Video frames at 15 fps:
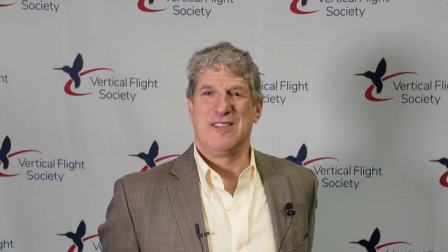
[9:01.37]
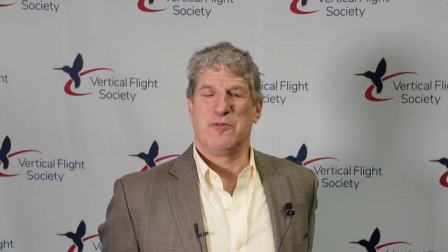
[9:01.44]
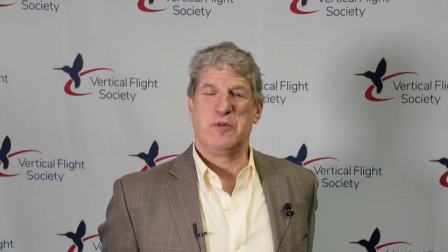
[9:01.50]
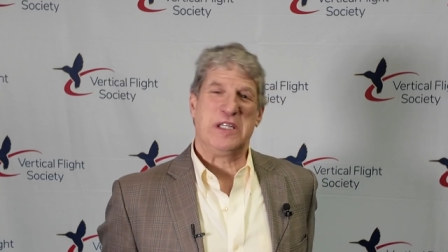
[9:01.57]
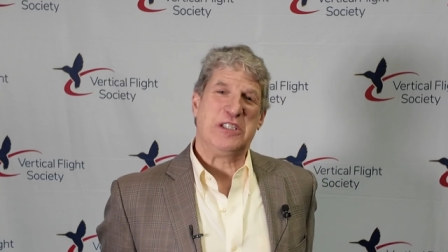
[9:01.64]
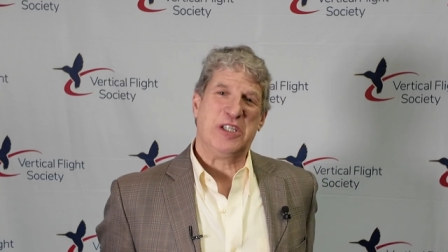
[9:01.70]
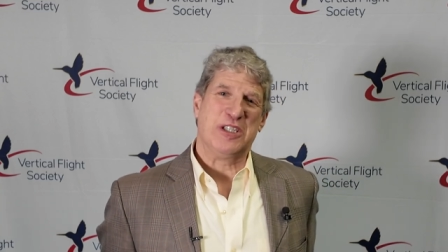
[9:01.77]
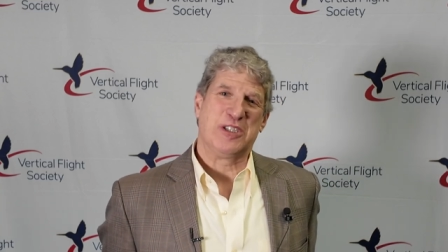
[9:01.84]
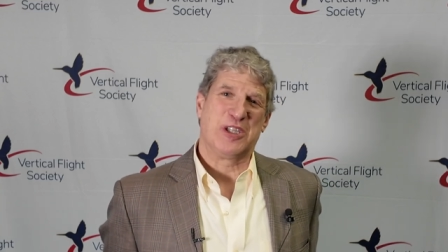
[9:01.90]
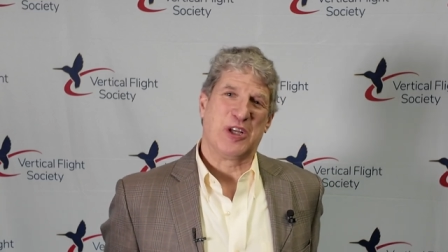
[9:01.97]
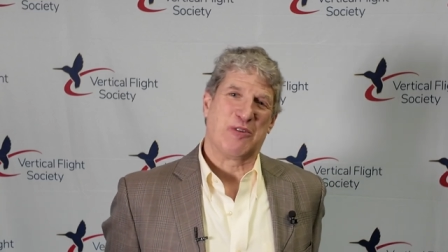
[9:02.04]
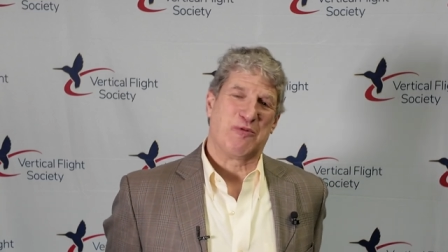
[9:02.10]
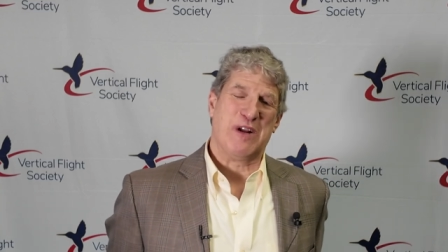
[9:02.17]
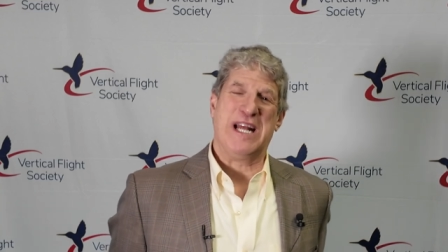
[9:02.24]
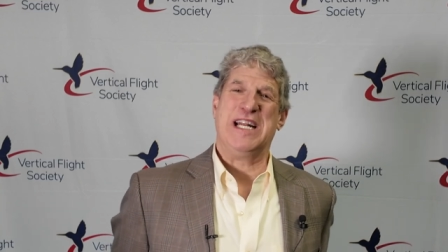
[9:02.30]
which is
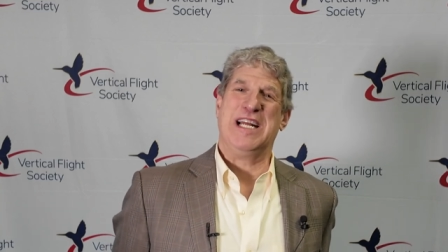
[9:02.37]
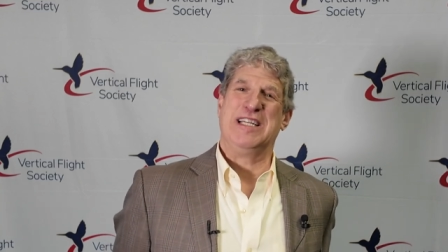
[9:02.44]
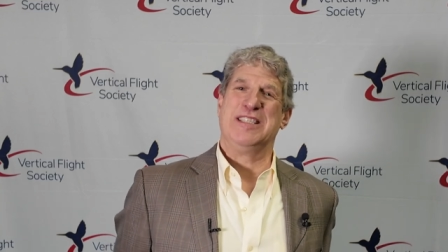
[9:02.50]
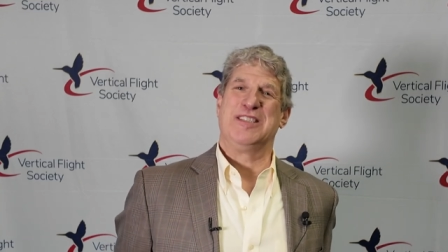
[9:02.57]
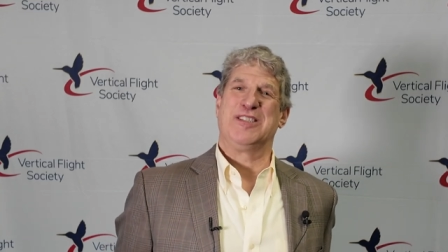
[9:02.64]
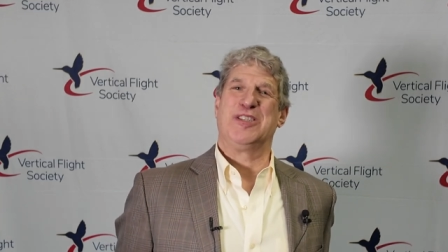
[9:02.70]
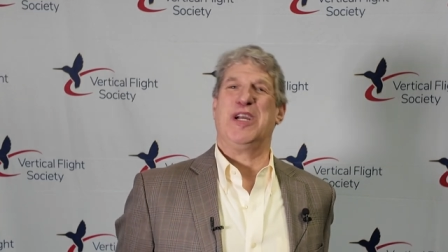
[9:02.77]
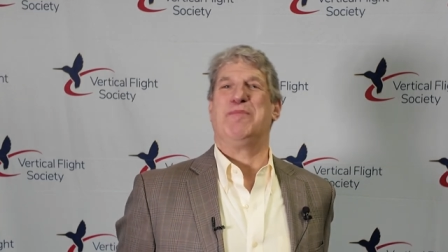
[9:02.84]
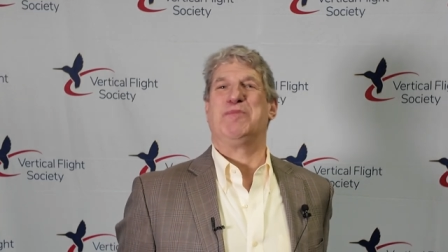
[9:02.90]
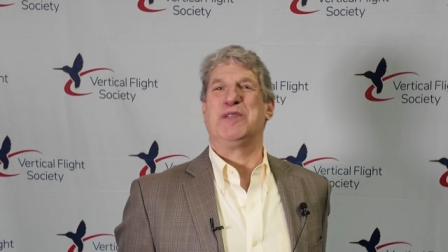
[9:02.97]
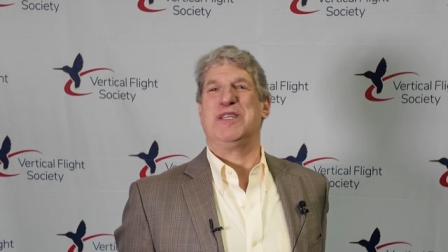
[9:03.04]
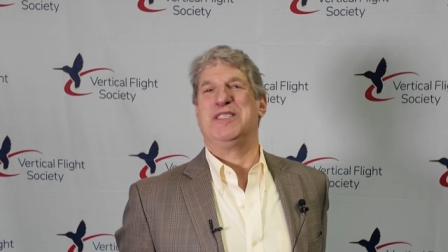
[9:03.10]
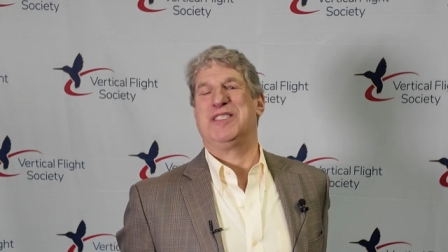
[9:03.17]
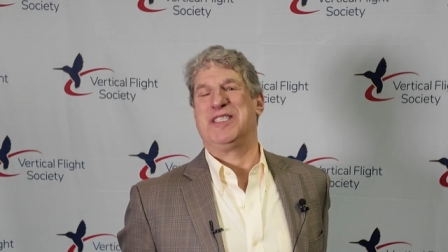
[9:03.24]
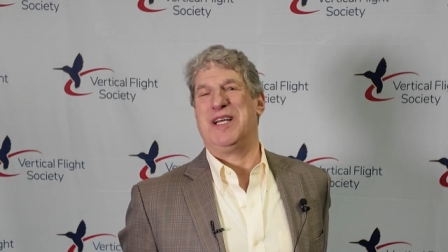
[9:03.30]
the redheaded step,
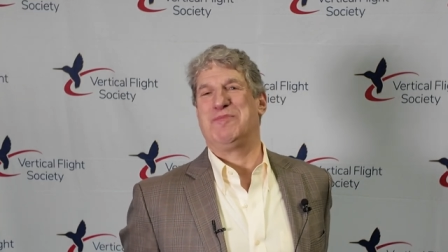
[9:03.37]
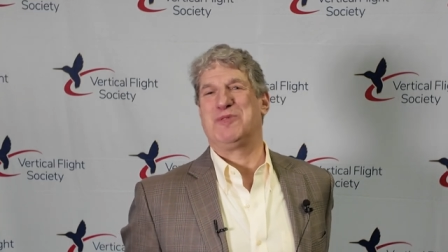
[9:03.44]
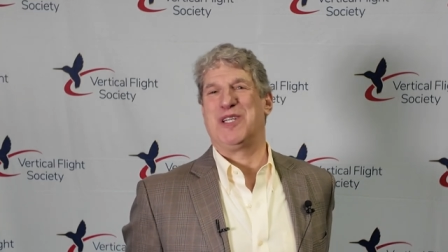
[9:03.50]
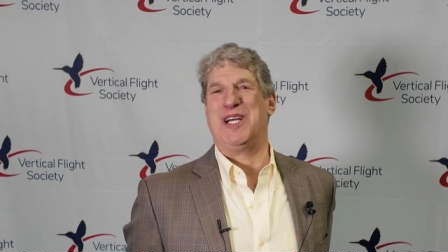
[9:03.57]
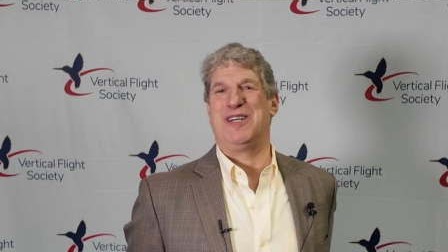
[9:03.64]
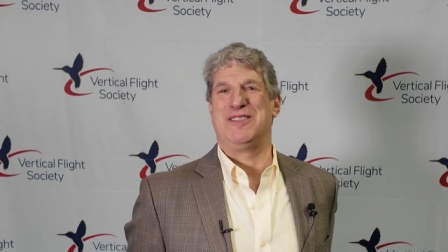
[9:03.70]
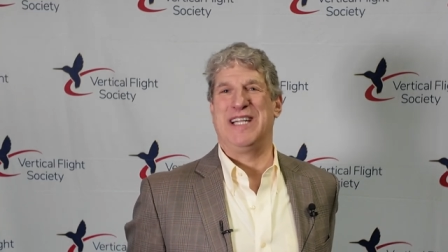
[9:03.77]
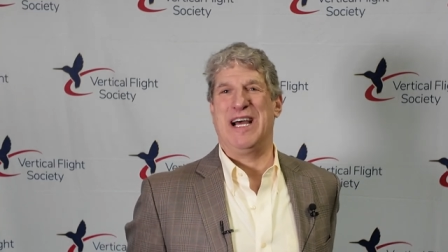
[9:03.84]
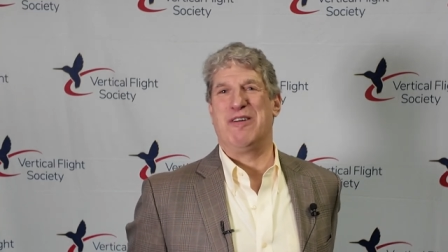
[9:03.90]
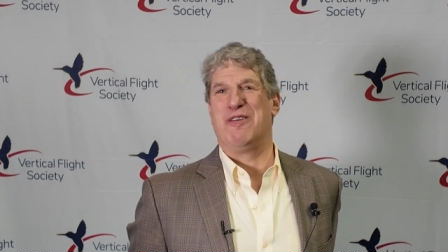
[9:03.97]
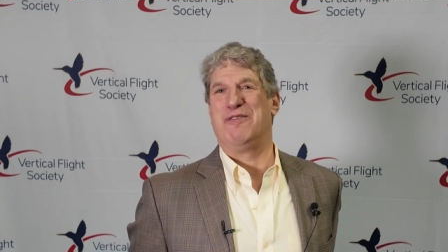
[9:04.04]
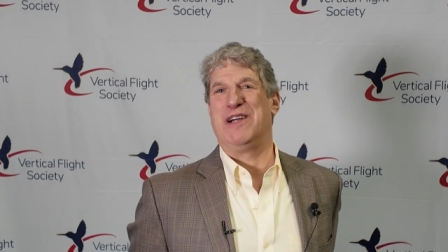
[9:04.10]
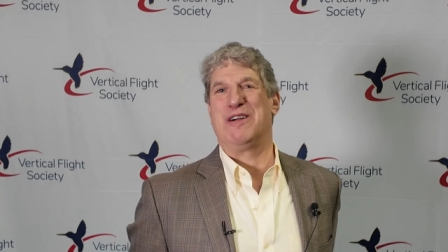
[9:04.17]
stepchild now of